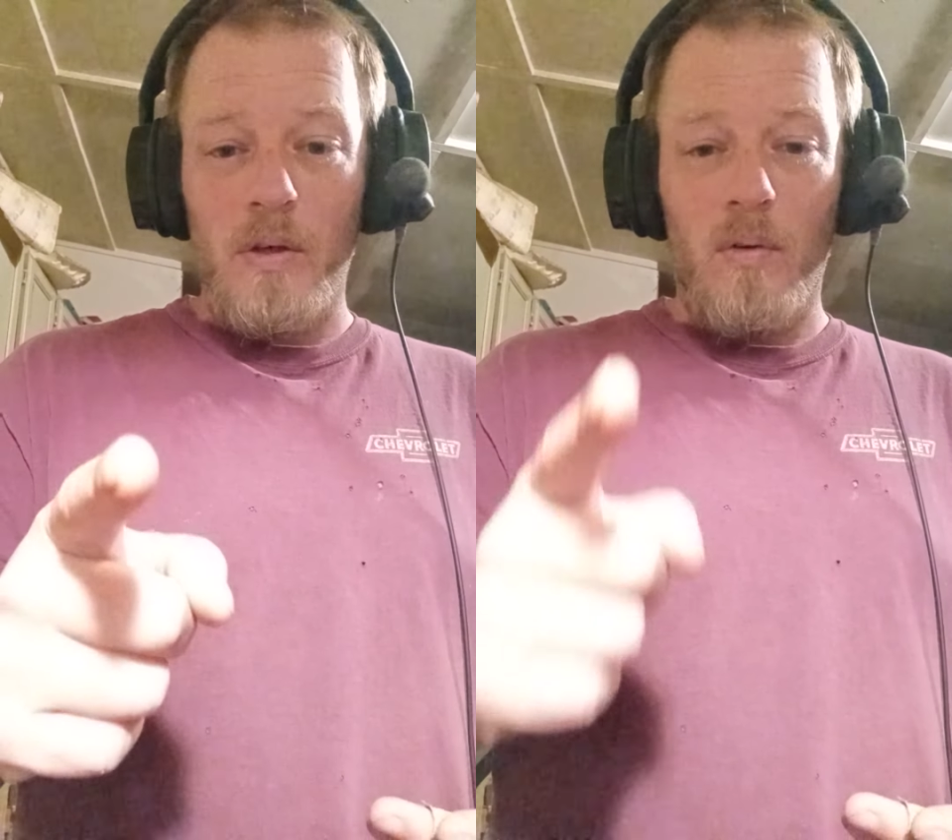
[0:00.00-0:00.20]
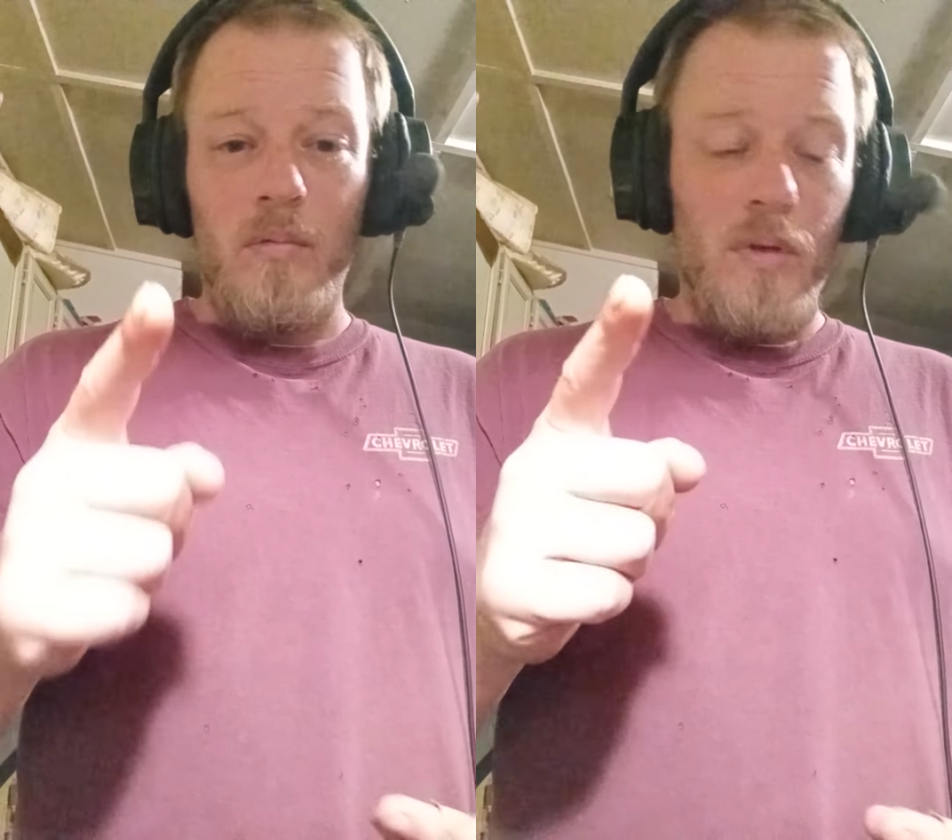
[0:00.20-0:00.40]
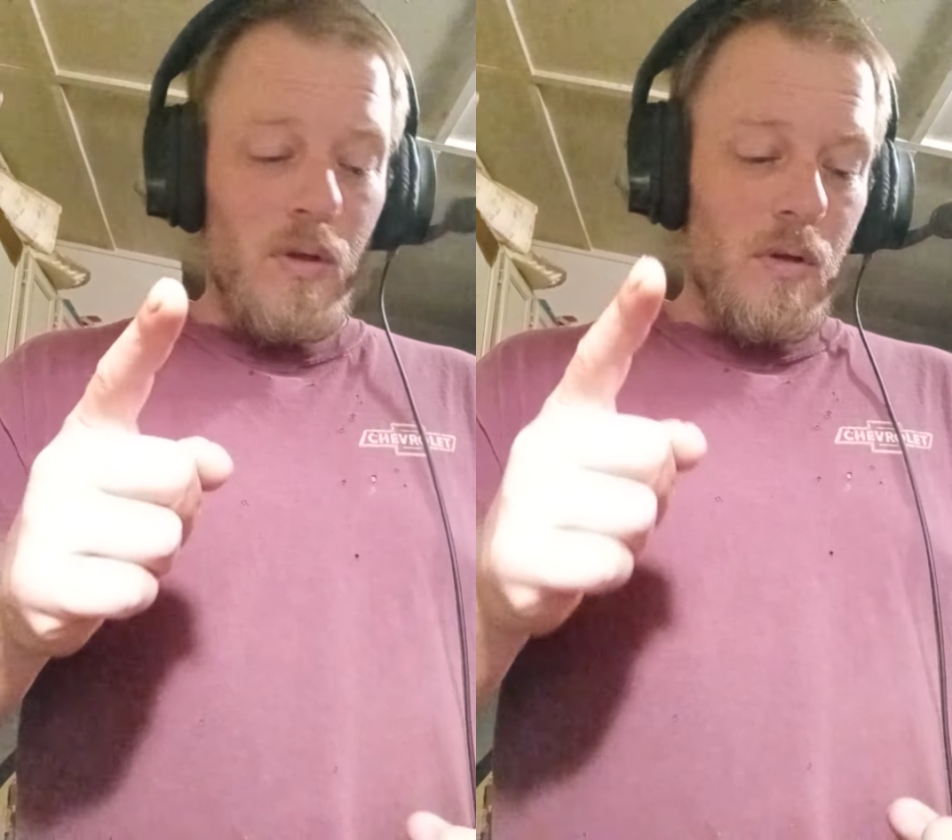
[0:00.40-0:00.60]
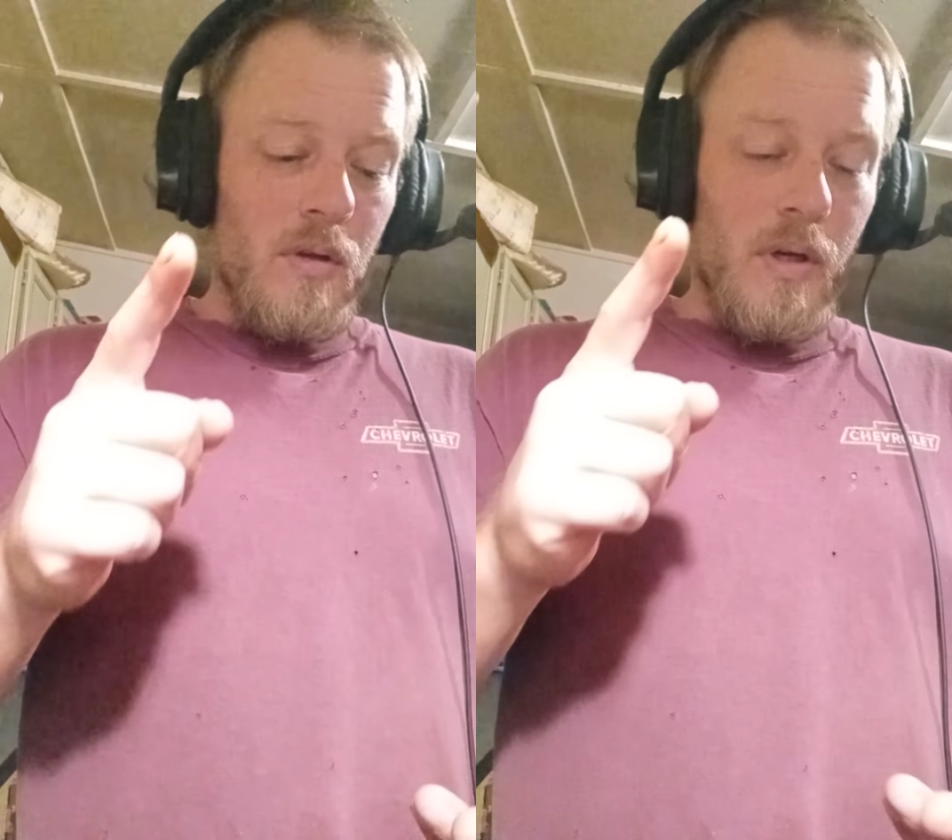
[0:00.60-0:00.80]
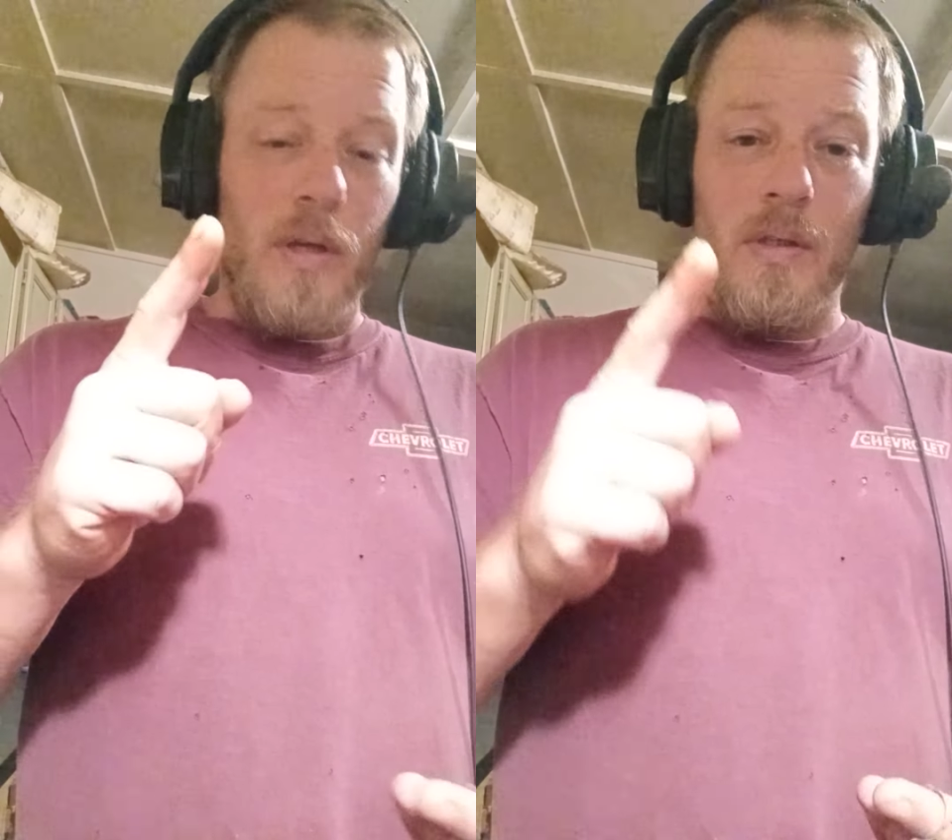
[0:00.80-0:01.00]
though,
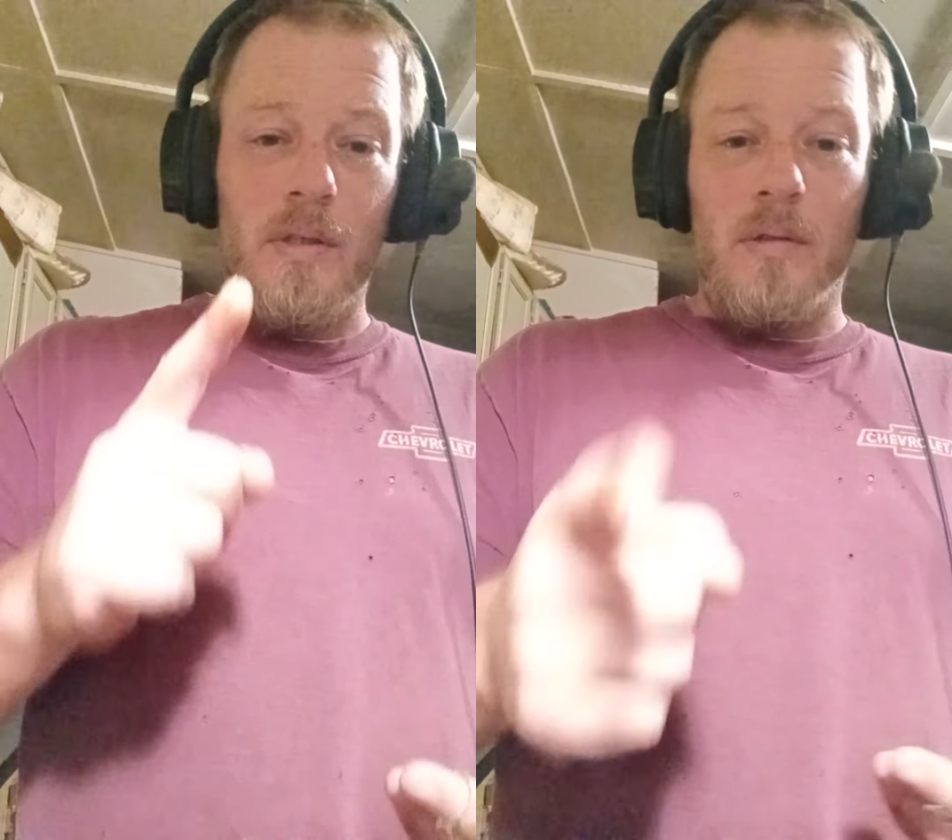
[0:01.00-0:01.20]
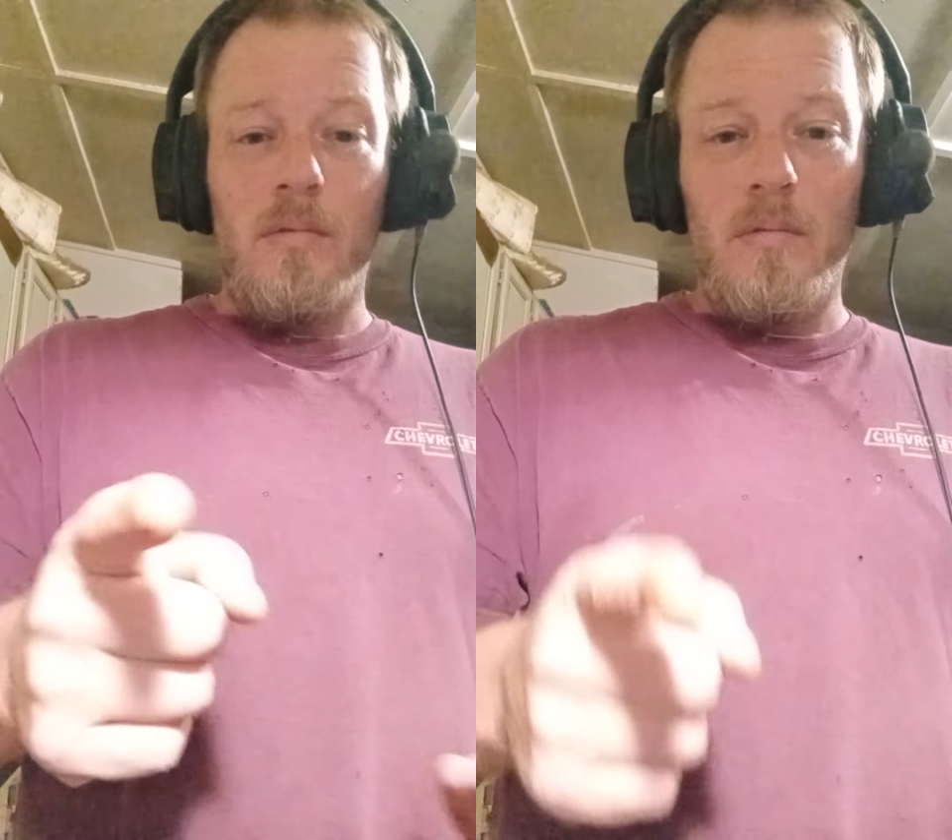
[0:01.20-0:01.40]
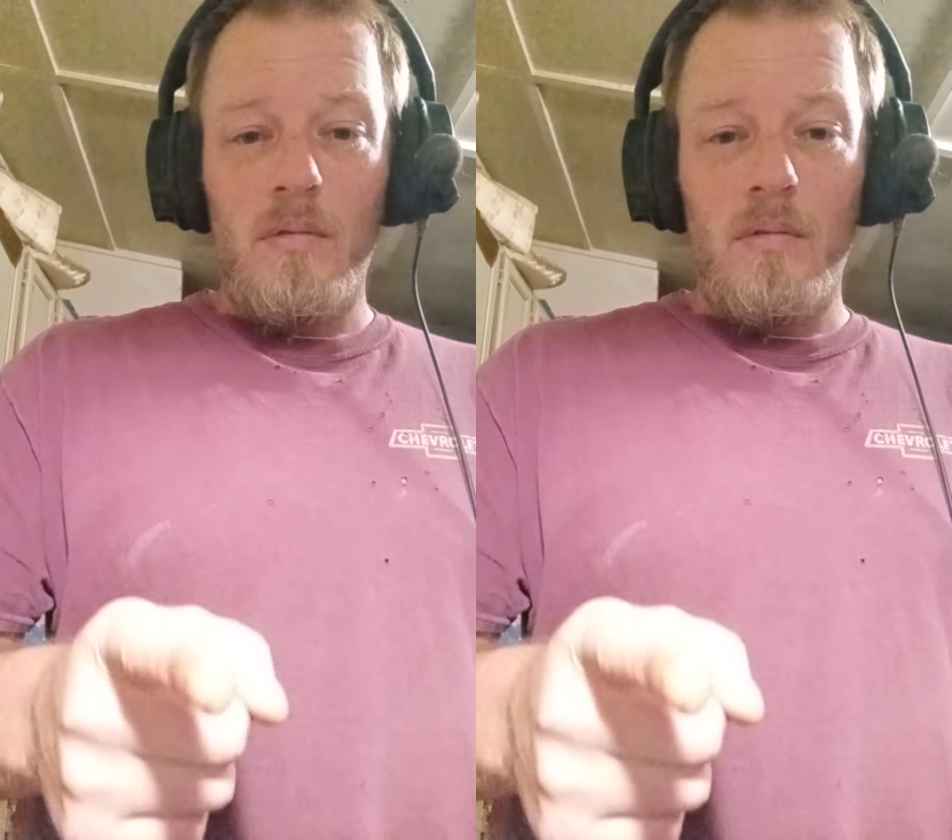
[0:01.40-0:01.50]
because